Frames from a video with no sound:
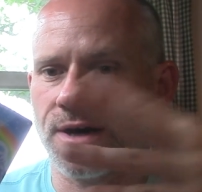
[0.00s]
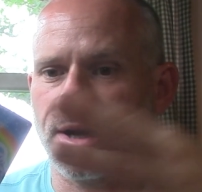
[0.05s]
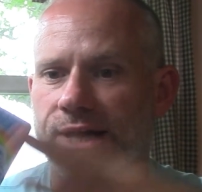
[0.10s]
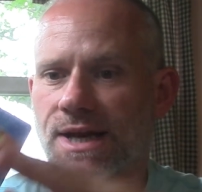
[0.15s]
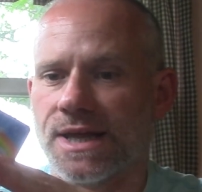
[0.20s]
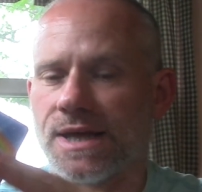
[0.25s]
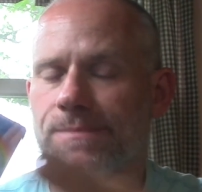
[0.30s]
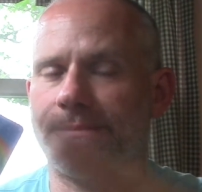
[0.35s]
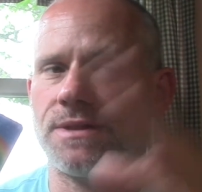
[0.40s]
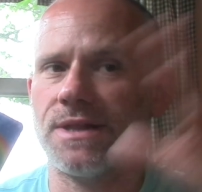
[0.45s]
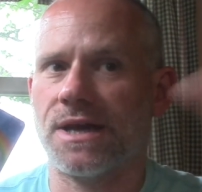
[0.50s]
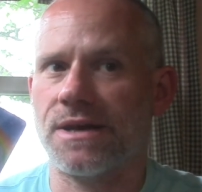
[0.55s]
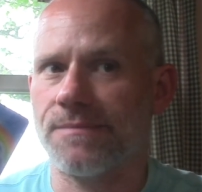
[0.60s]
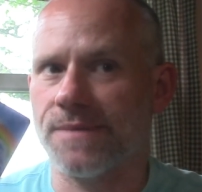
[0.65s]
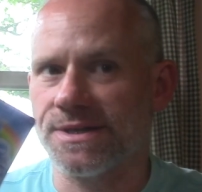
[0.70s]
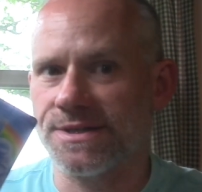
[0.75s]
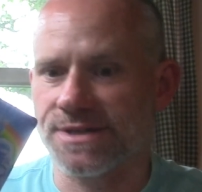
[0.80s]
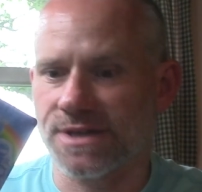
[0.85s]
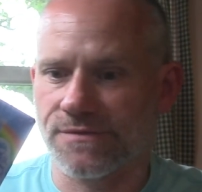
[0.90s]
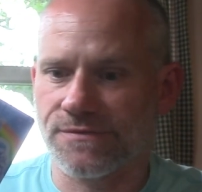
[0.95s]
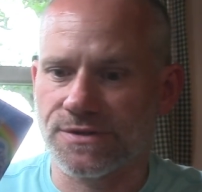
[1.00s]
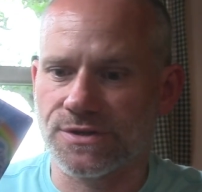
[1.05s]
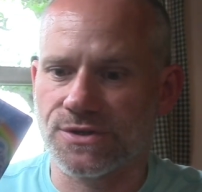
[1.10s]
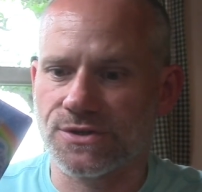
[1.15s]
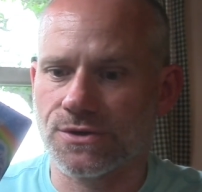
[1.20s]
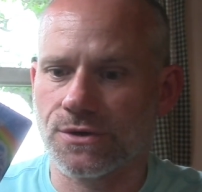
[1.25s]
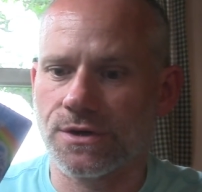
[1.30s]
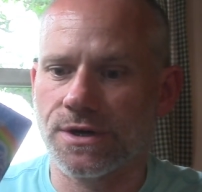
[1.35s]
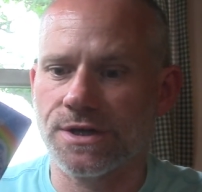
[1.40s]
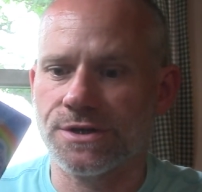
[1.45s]
I got to keep a lot of my stuff in
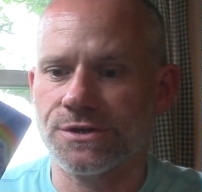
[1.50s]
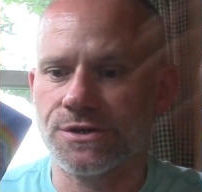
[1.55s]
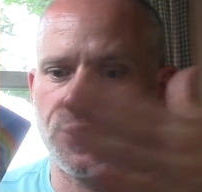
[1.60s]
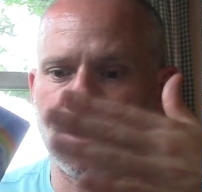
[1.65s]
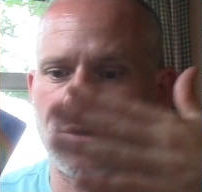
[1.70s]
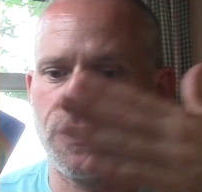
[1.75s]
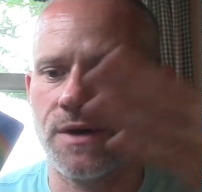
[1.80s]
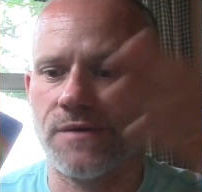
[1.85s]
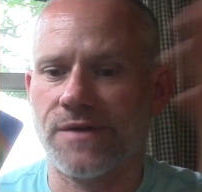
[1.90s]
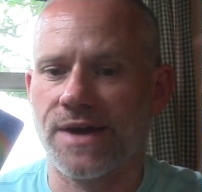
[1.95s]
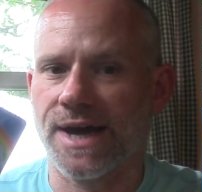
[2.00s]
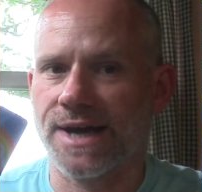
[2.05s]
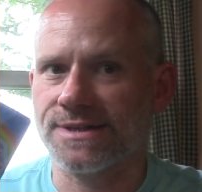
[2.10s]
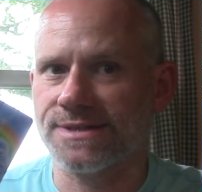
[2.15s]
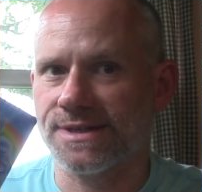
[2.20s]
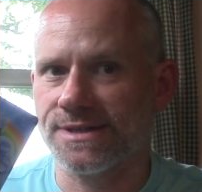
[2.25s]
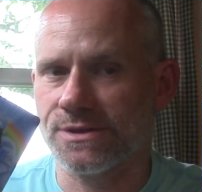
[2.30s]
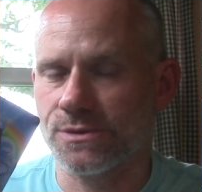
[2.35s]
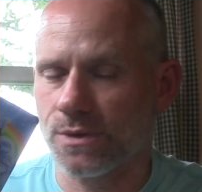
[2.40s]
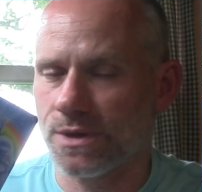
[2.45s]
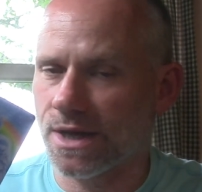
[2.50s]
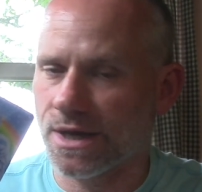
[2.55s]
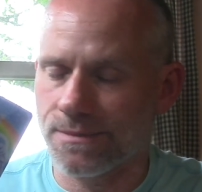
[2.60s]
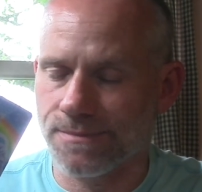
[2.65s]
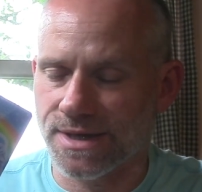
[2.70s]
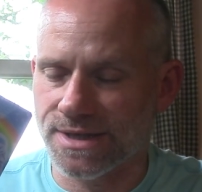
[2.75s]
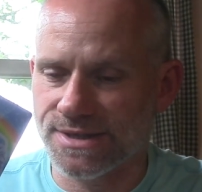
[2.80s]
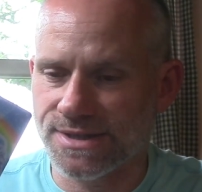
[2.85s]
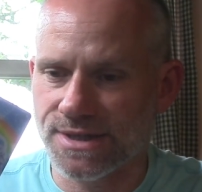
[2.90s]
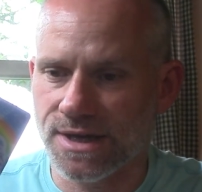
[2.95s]
storage, so I don't have access to a lot of
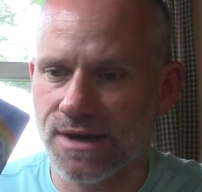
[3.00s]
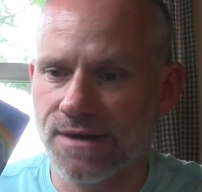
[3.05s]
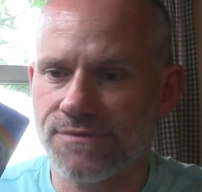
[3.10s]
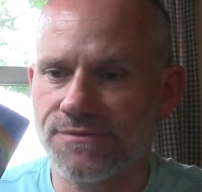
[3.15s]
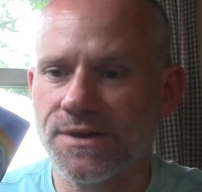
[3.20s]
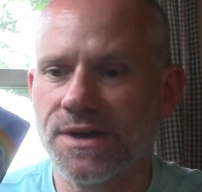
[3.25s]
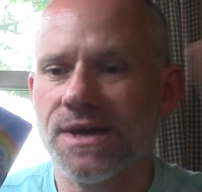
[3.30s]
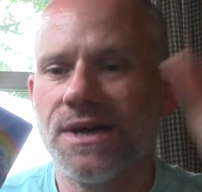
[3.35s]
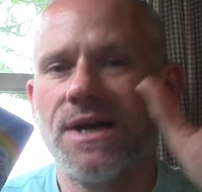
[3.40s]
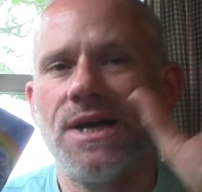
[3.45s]
my stuff.